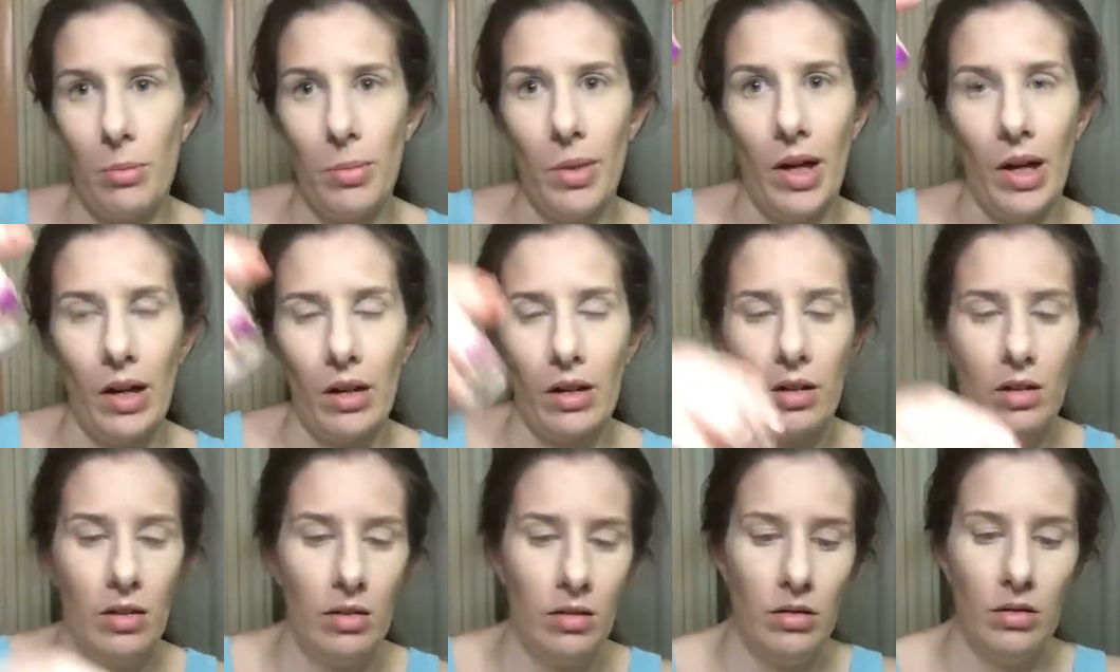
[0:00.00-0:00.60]

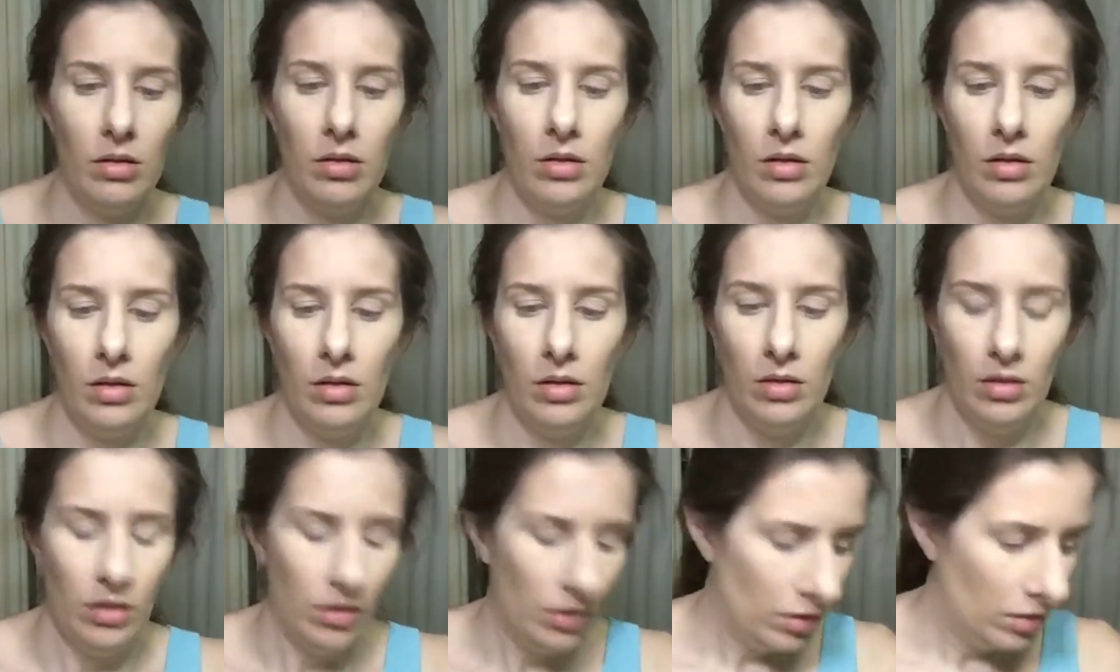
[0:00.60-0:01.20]
$1.
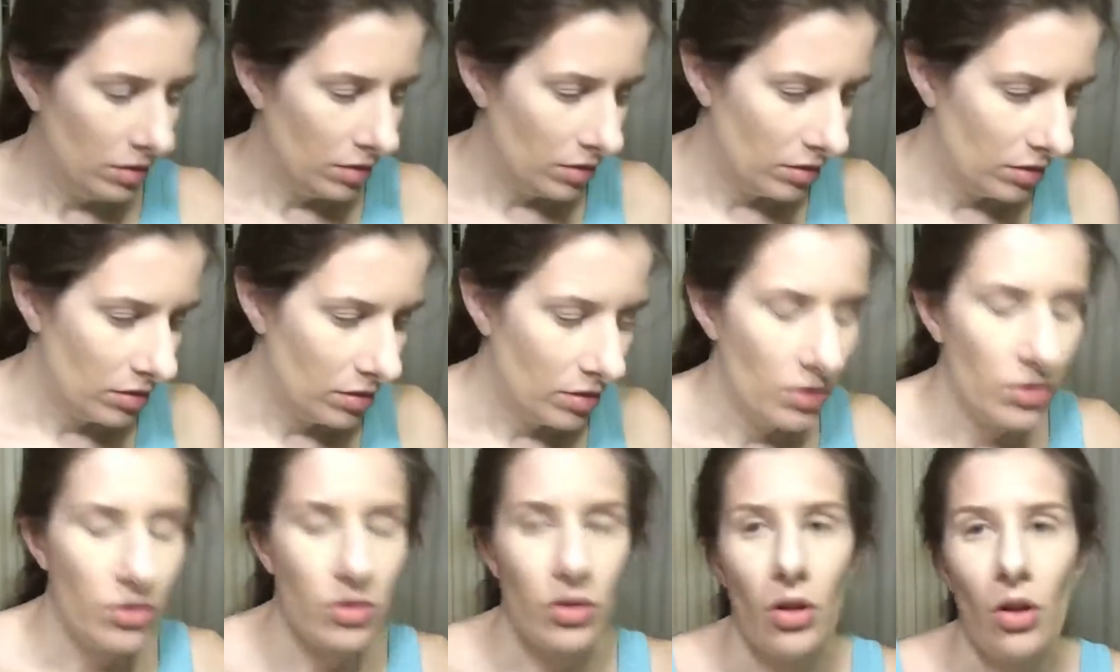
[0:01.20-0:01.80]

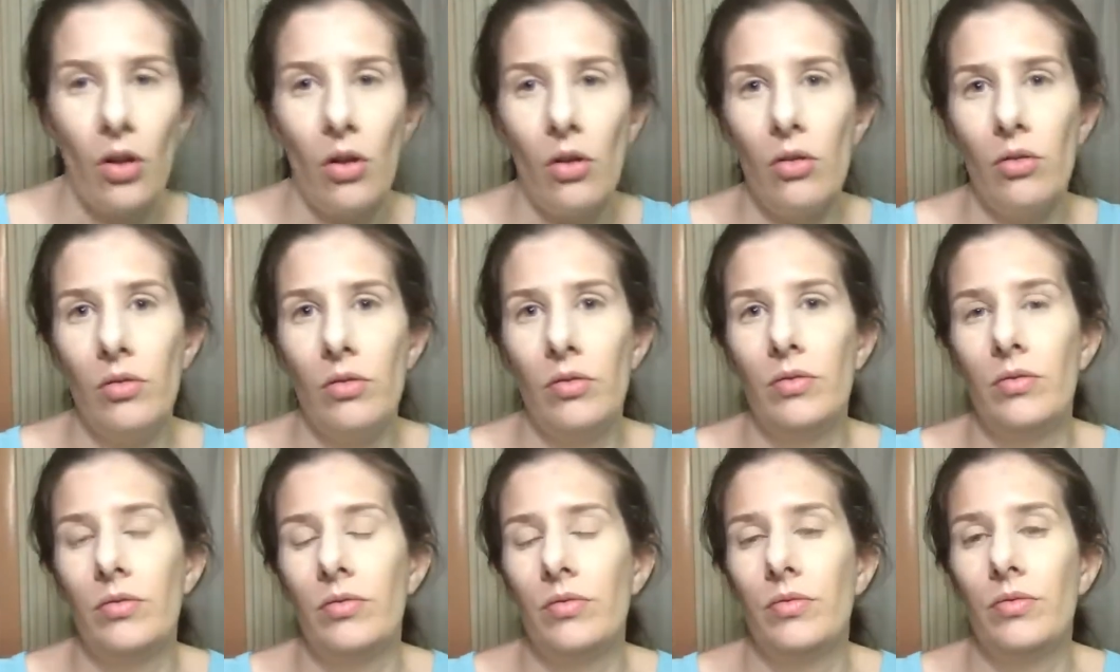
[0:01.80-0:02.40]
So
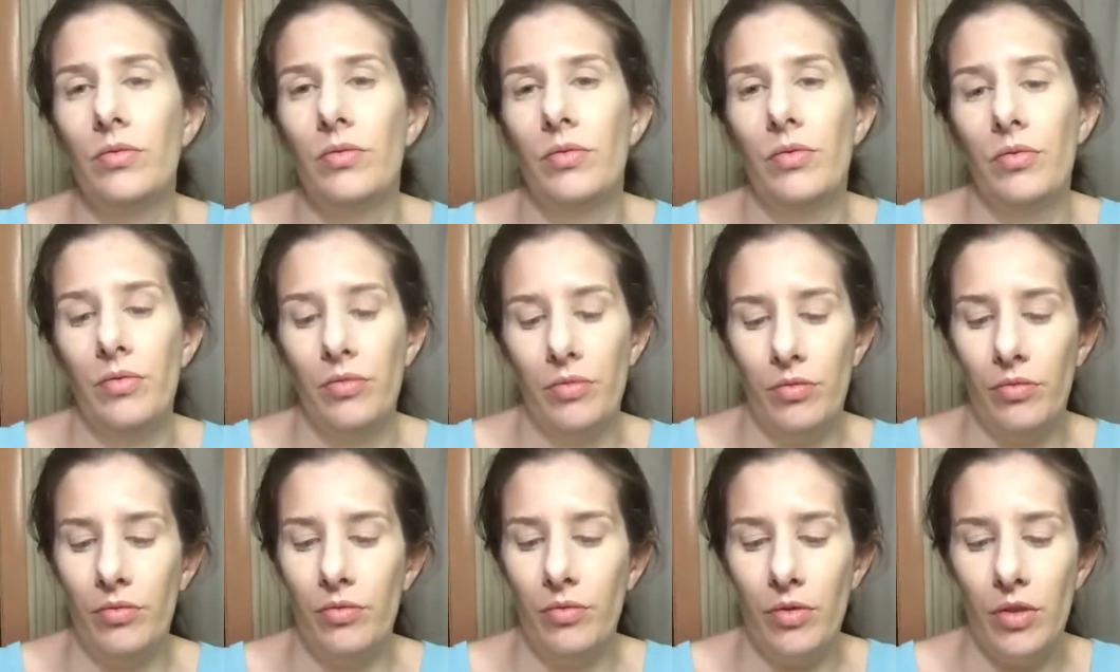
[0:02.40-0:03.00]

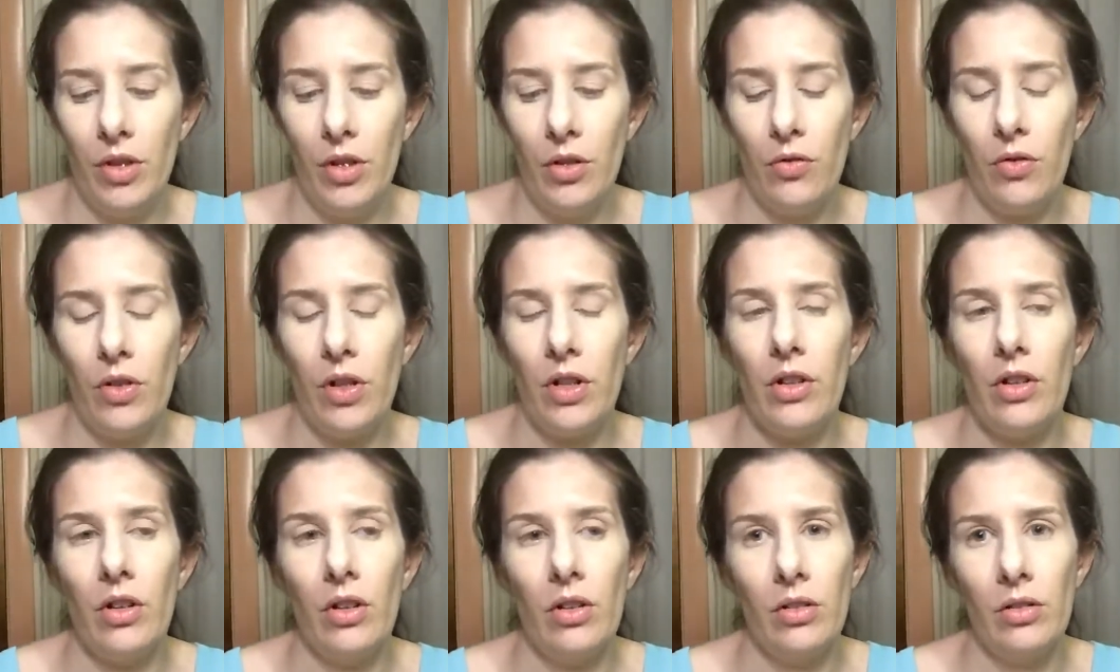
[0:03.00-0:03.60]
you
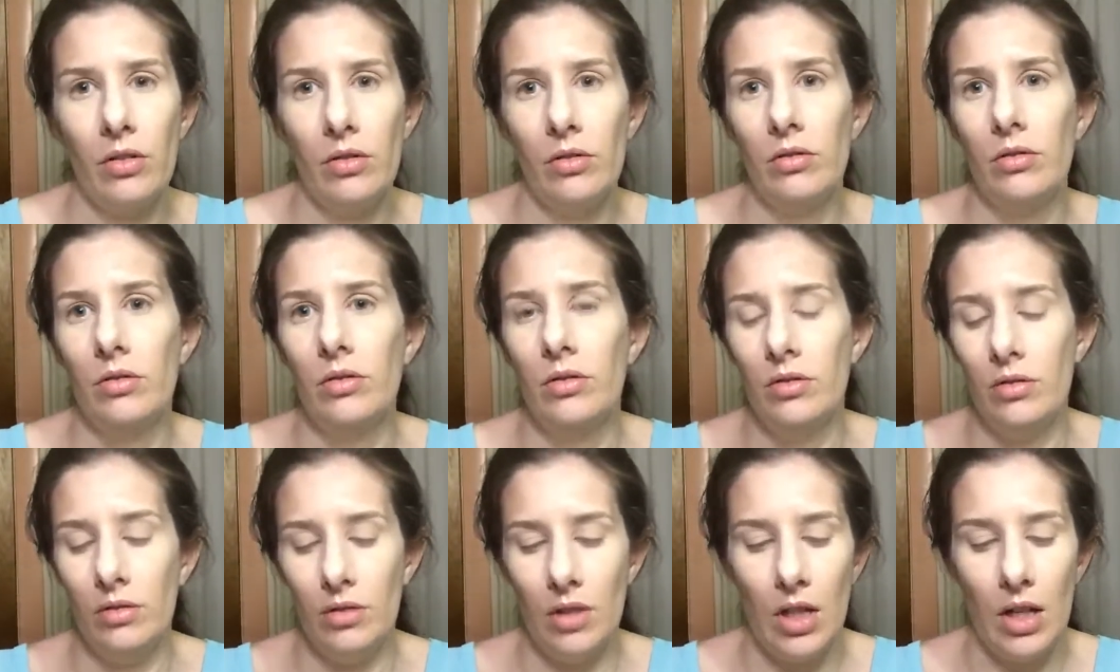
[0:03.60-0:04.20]
figure,
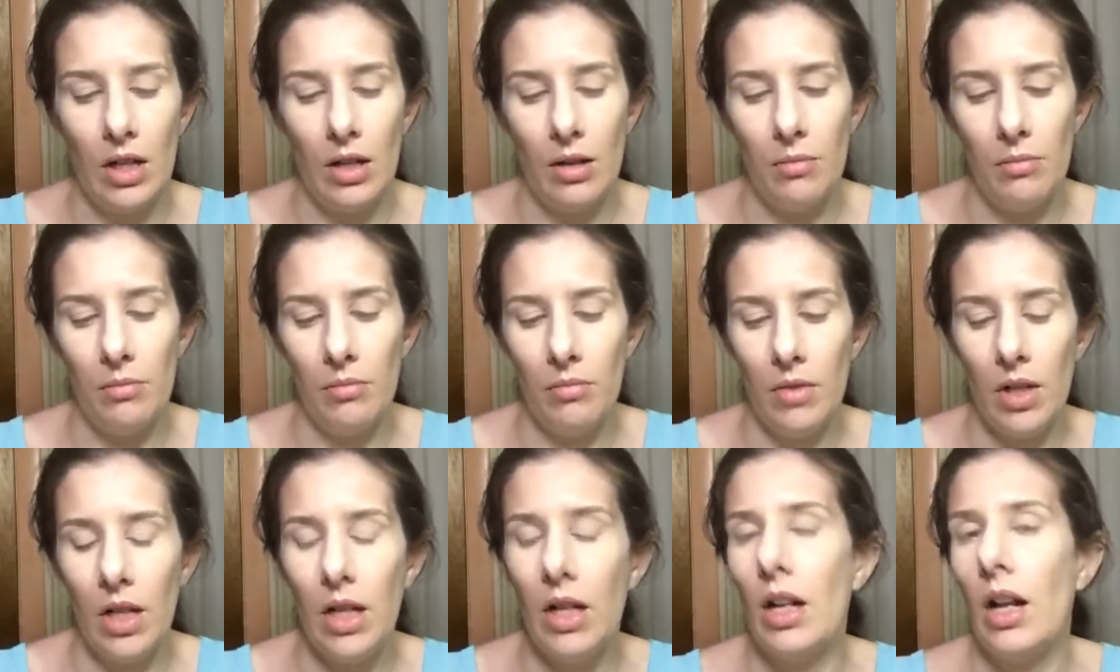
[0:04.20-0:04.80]

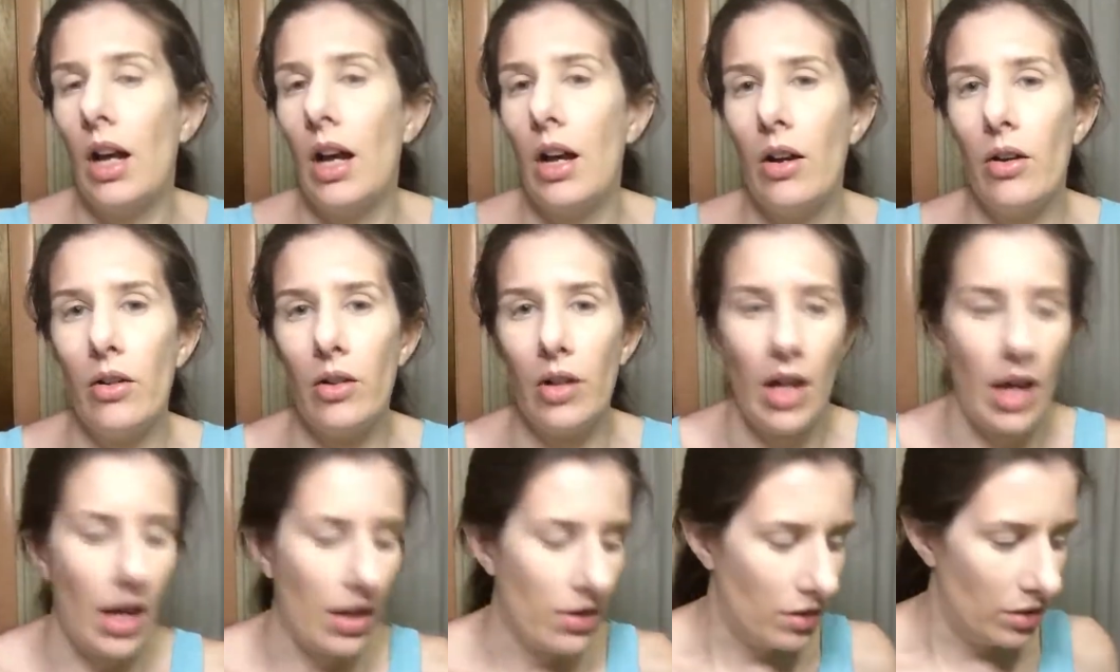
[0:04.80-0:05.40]
and I already
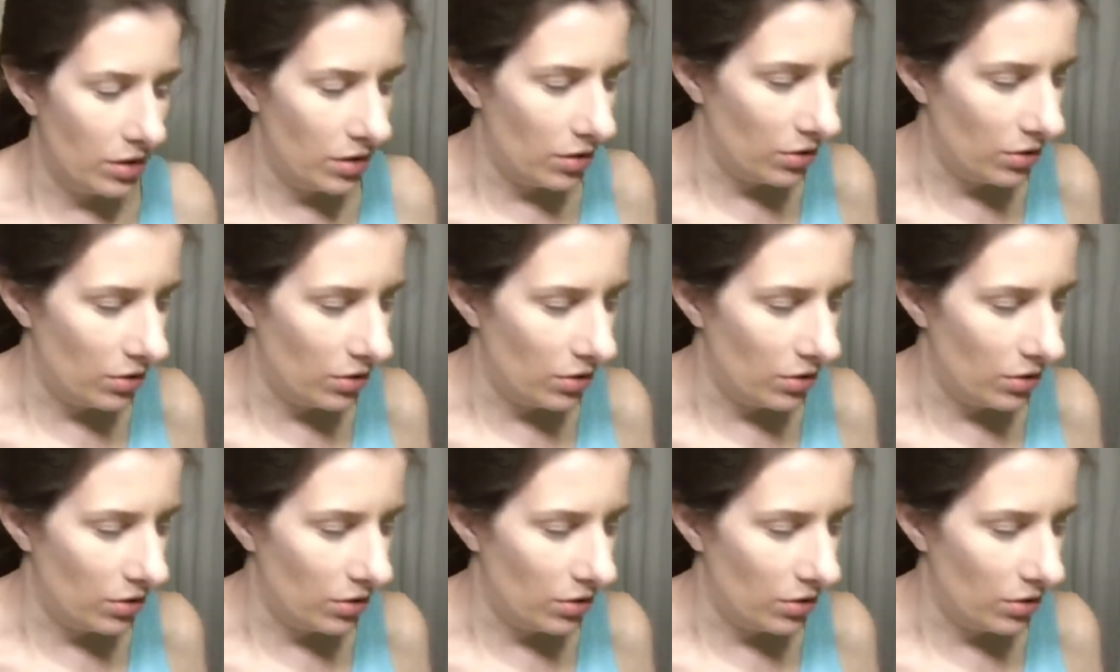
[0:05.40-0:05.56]
had the 2